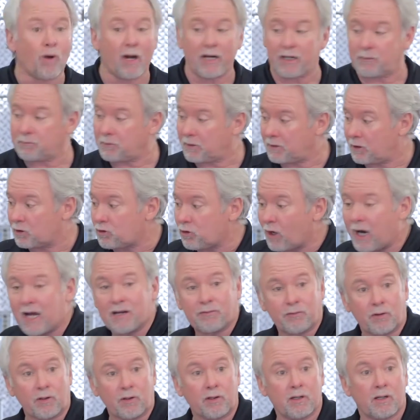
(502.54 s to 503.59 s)
right up to the
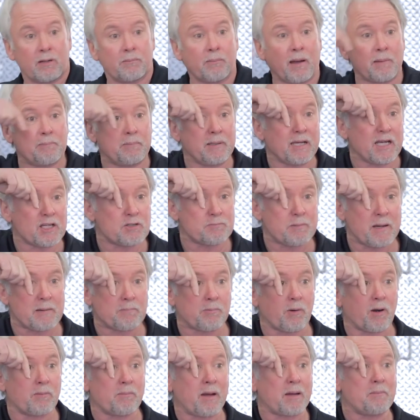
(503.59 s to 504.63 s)
driver. My pH
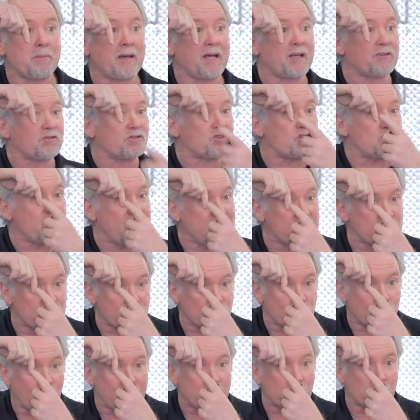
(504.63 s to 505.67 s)
paper on my mask
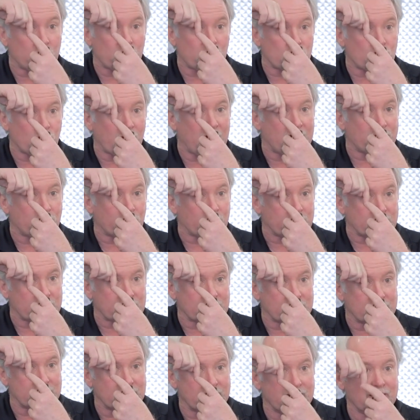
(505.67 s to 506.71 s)
changes right where the driver is.
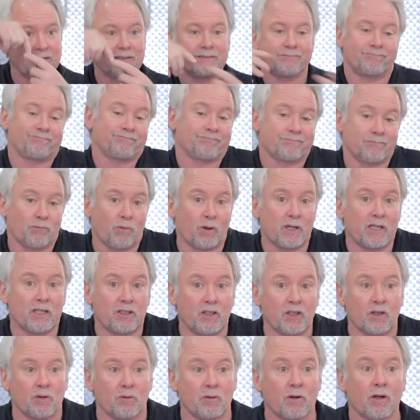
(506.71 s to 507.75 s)
What do you
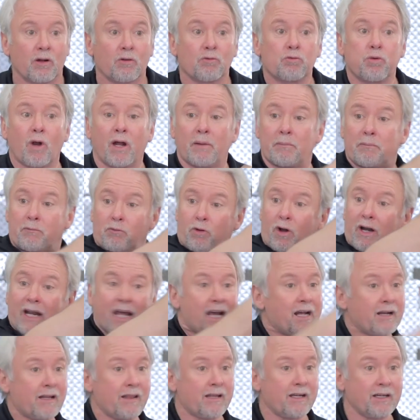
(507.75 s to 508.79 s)
do? Run, run
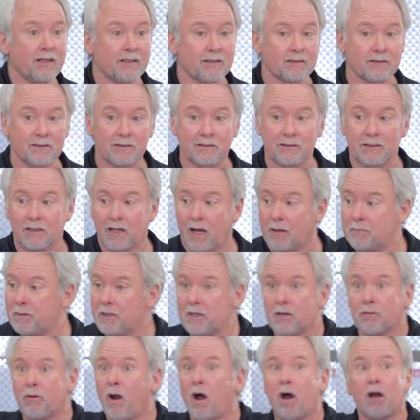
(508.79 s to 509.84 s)
out of there? I'm in
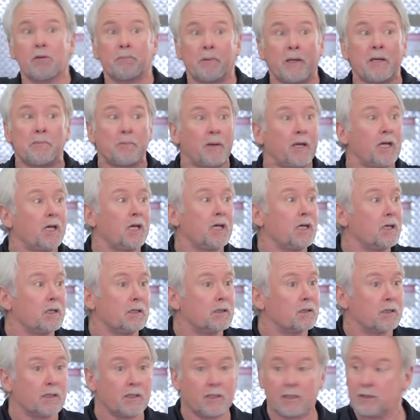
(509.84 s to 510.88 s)
the wrong
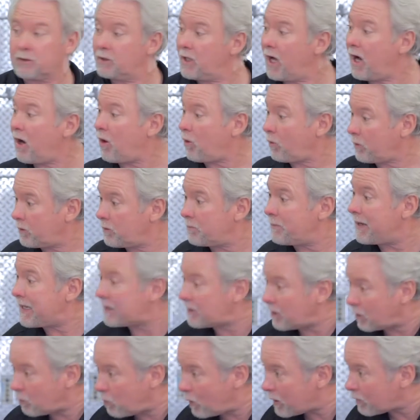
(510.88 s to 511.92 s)
PPE. No, you make
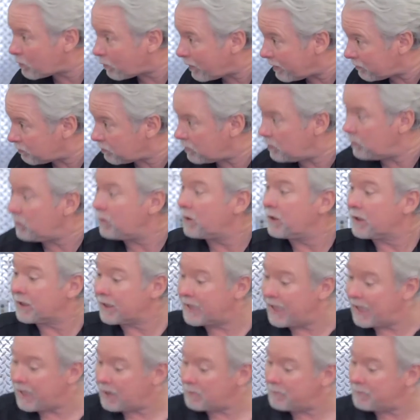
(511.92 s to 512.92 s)
the quick rescue, get